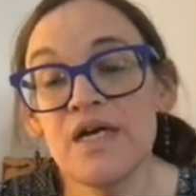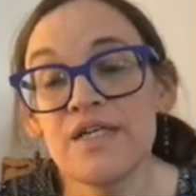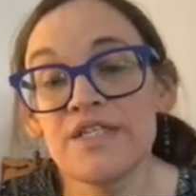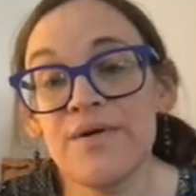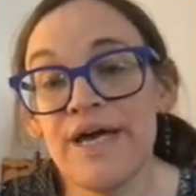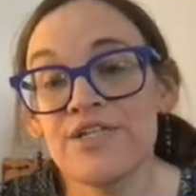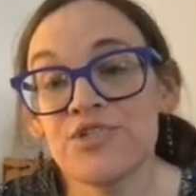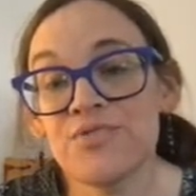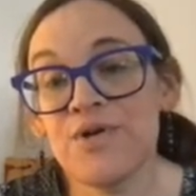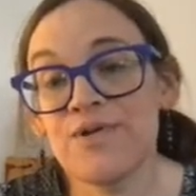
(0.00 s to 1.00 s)
So
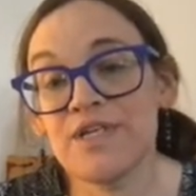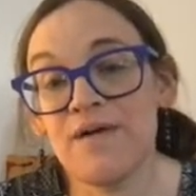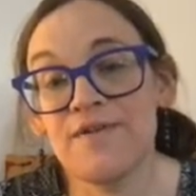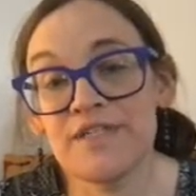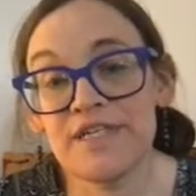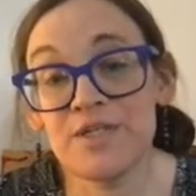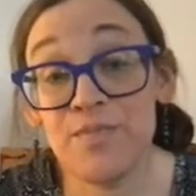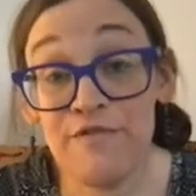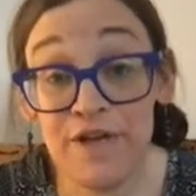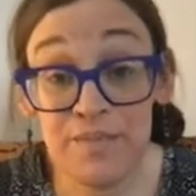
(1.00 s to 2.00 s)
h3 was obviously to
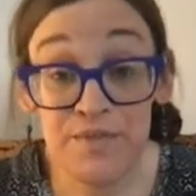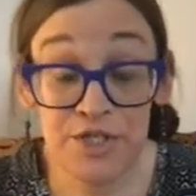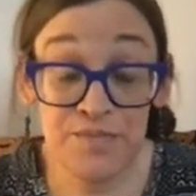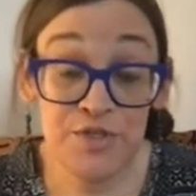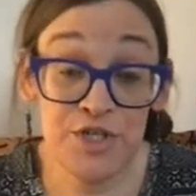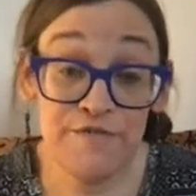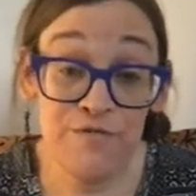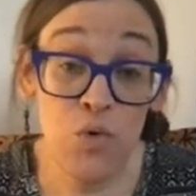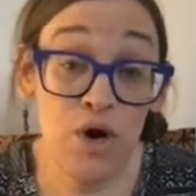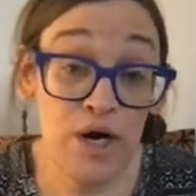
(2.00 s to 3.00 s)
prevent bishop
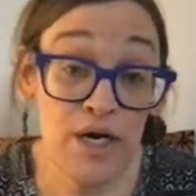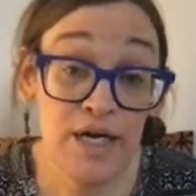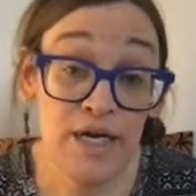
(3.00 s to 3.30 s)
g4.